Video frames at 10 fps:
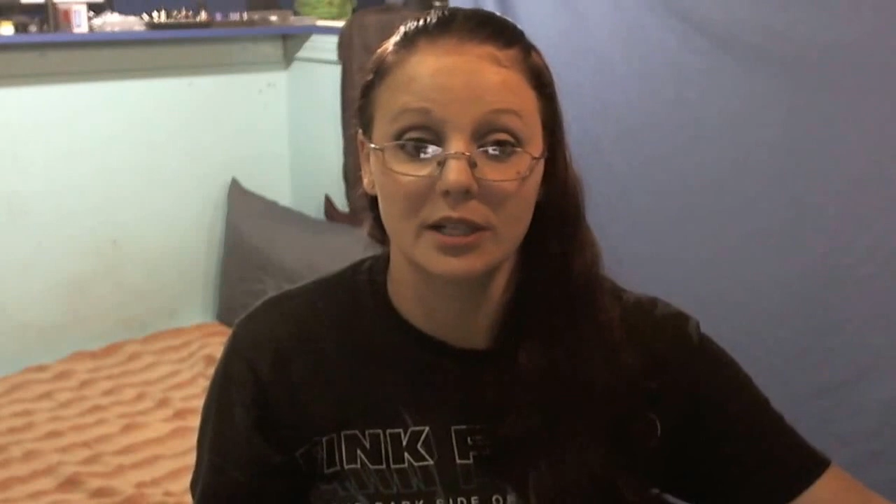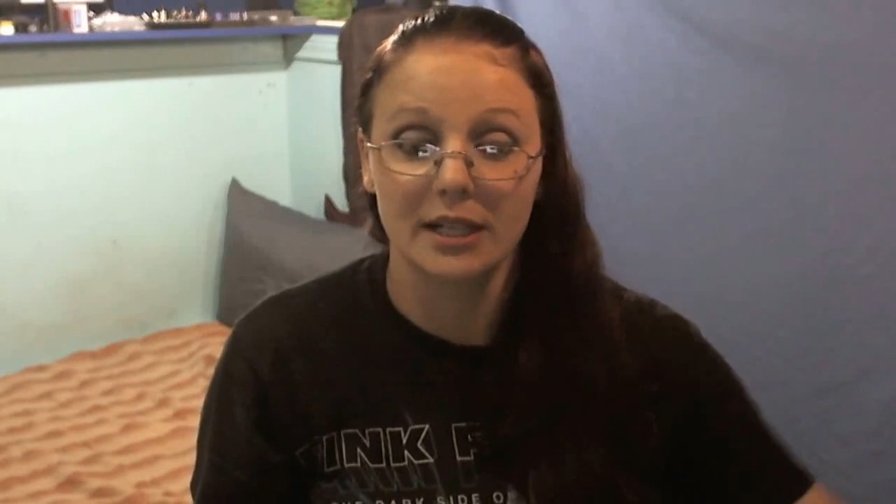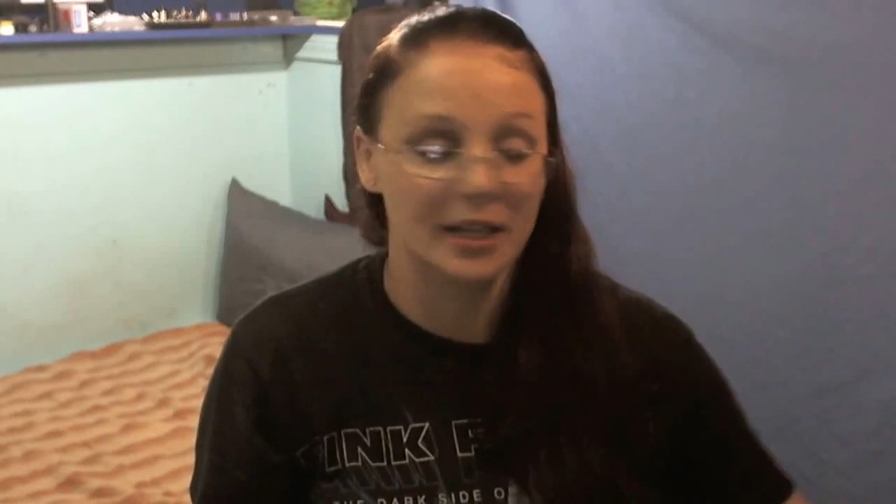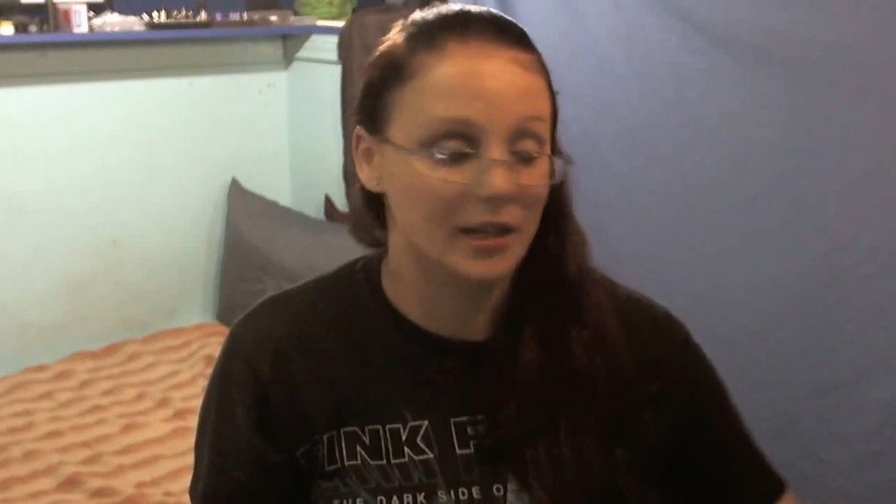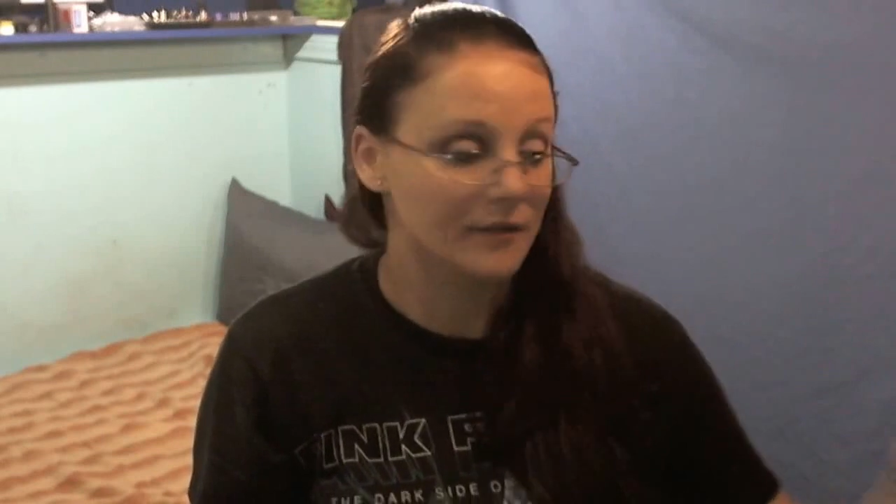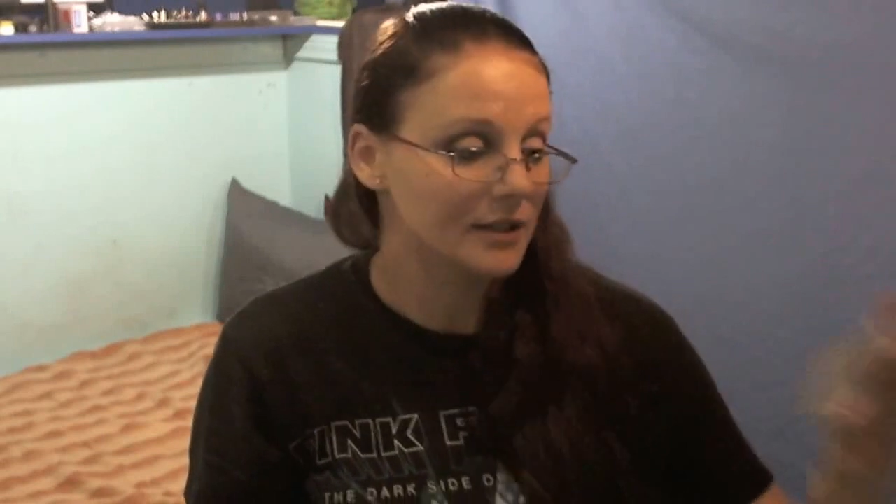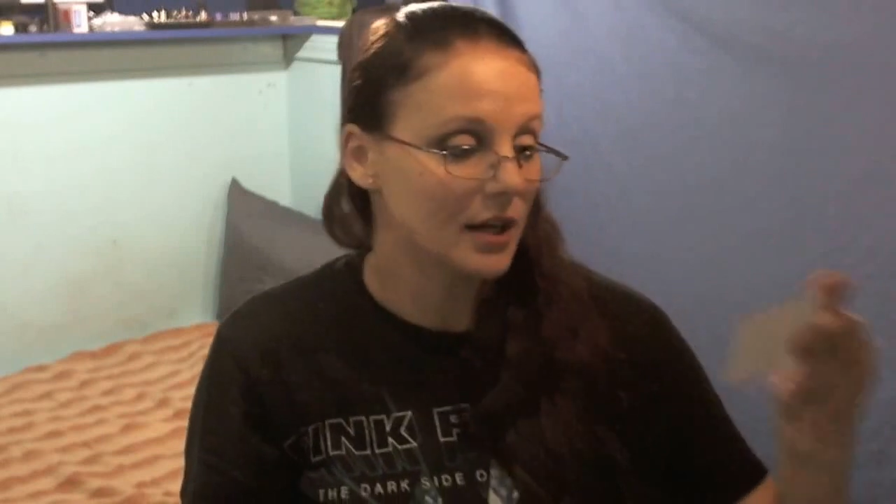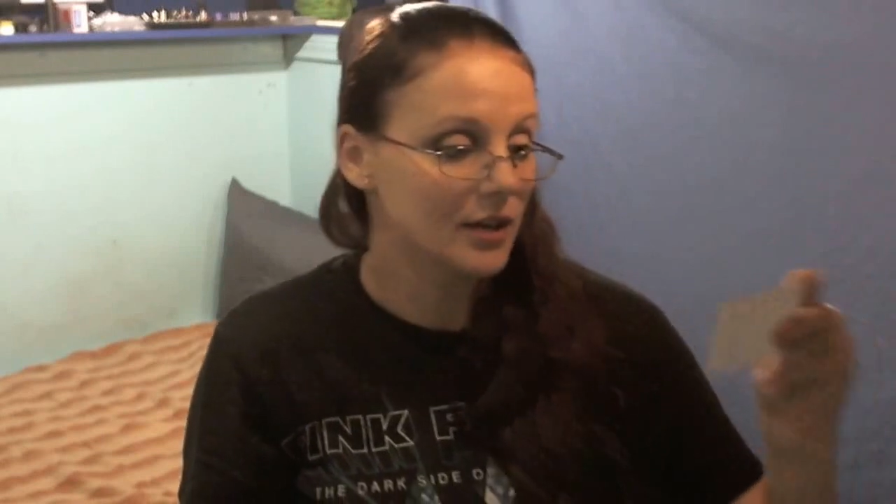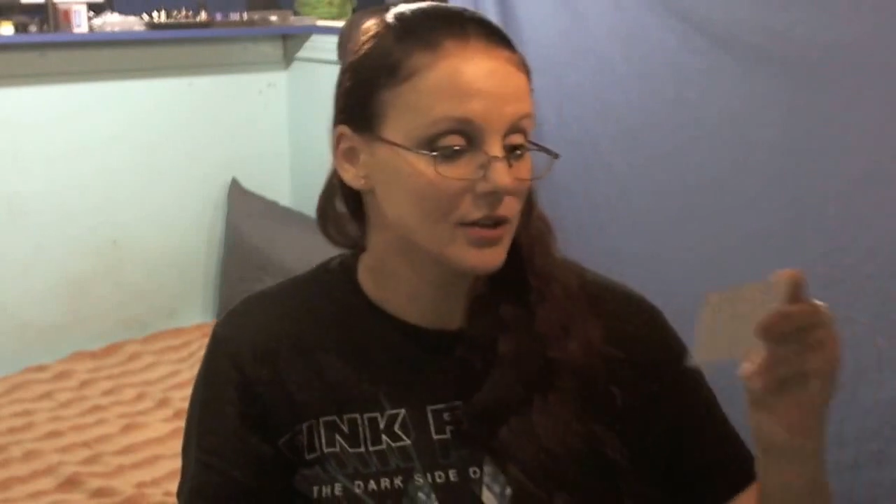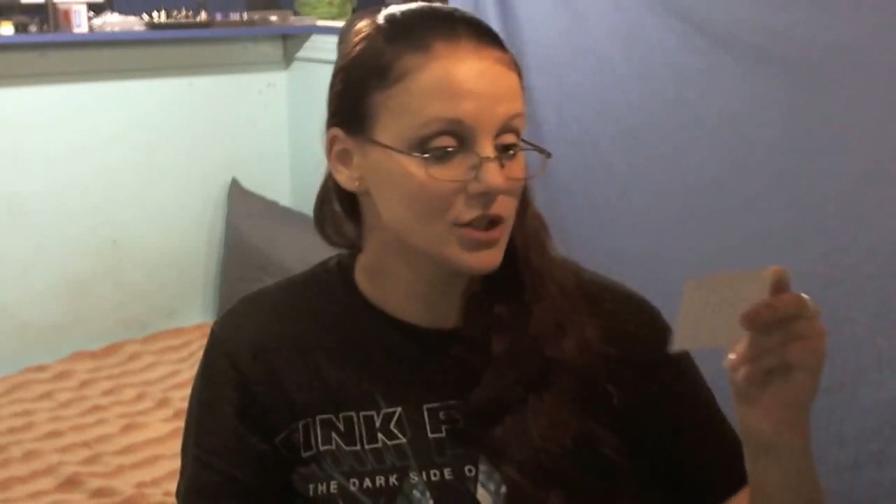any of their
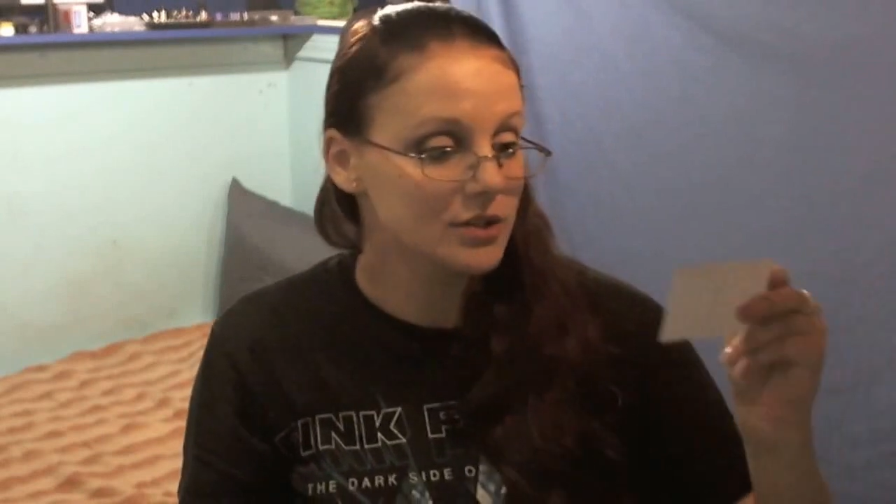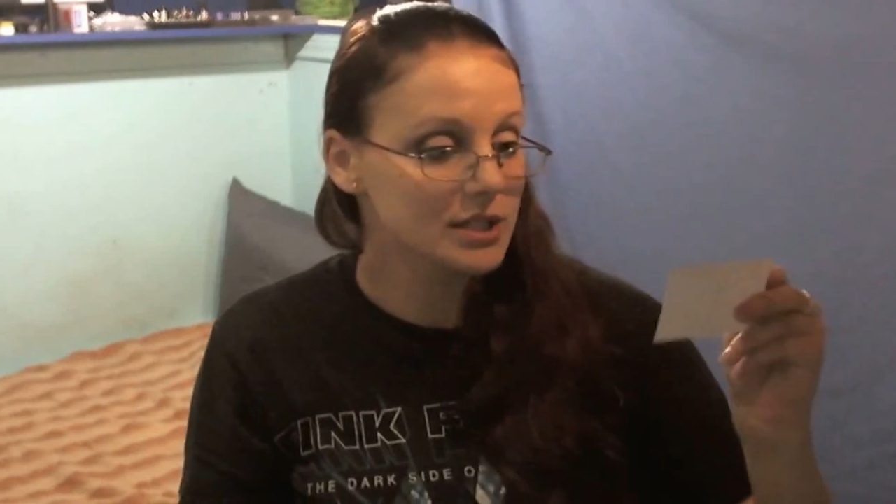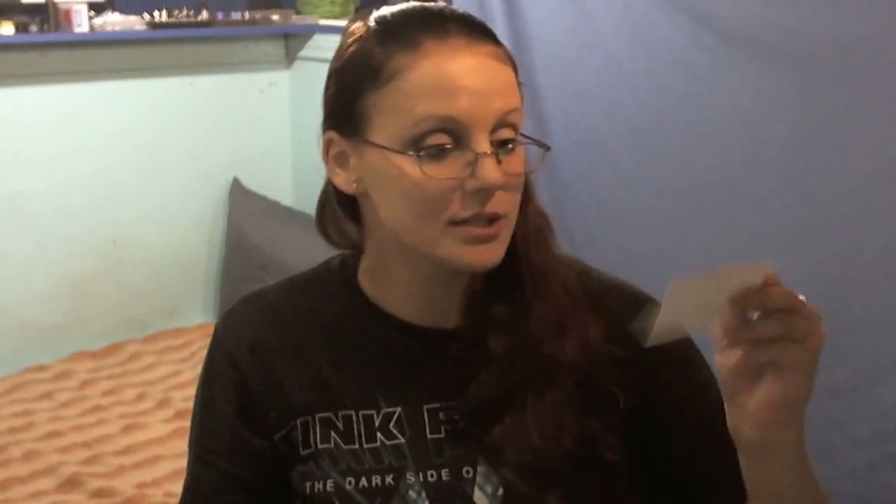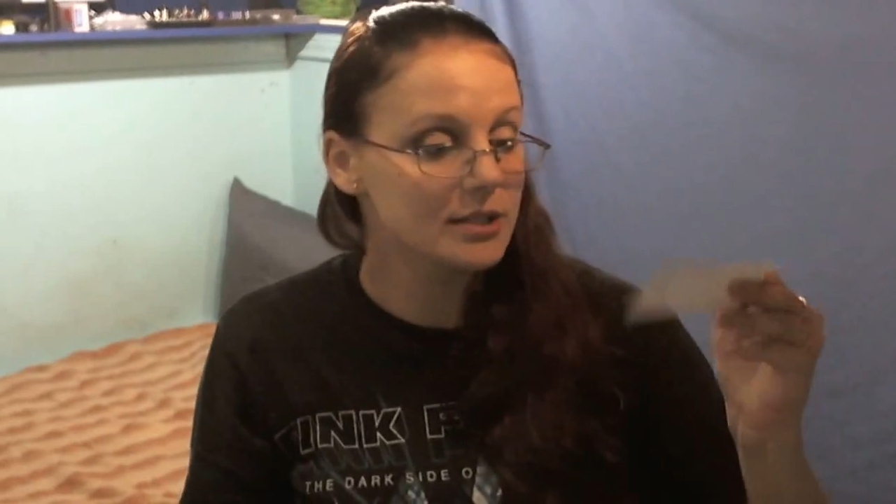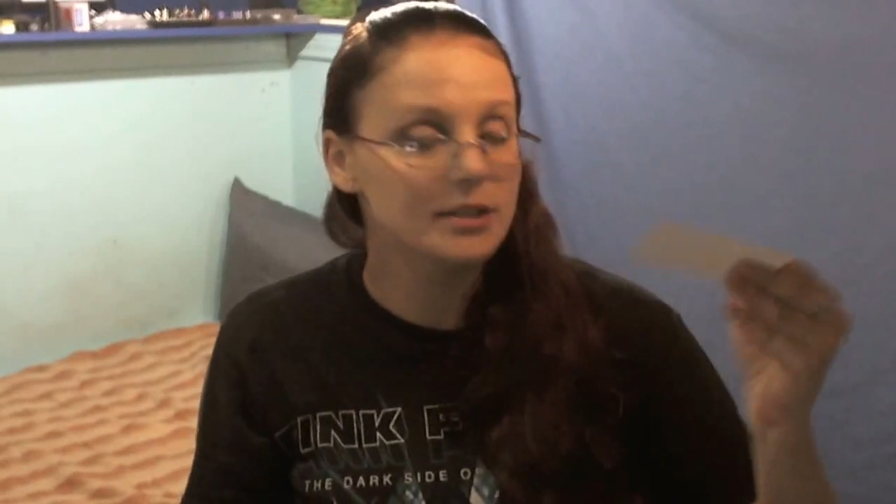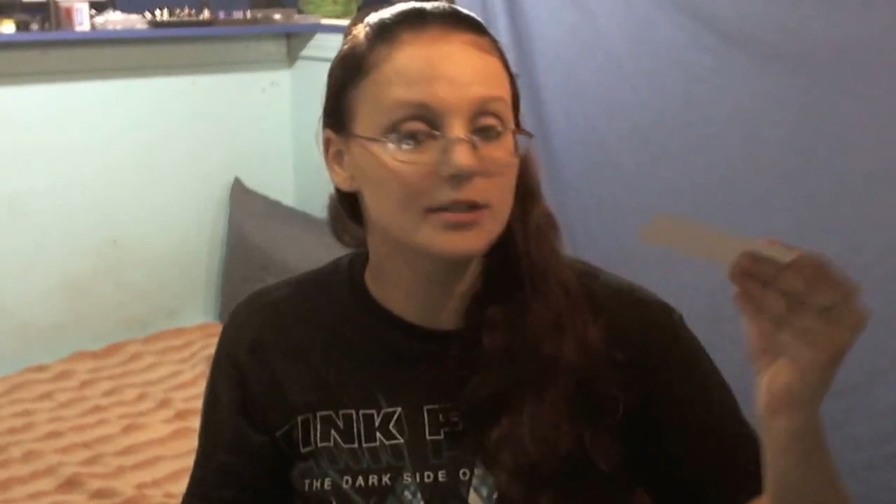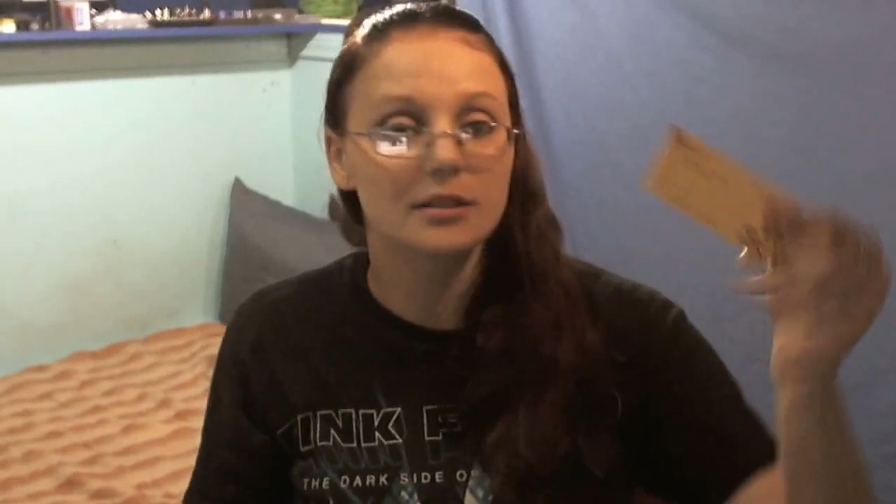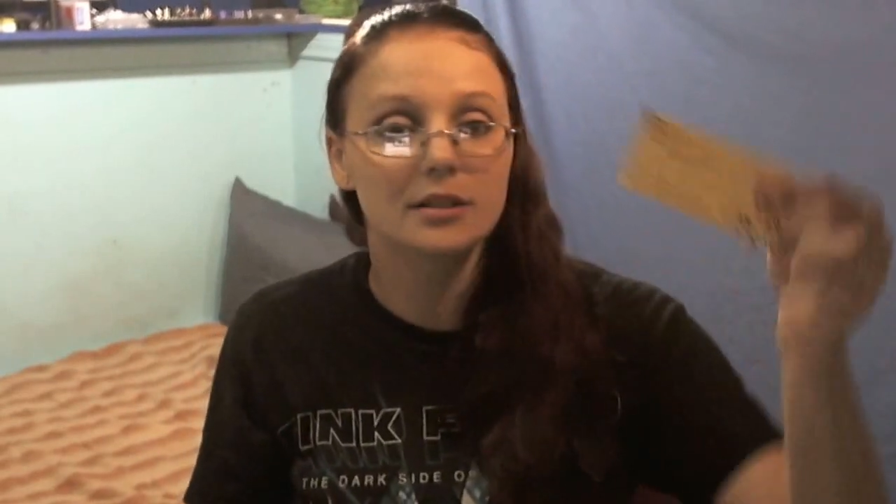other juices.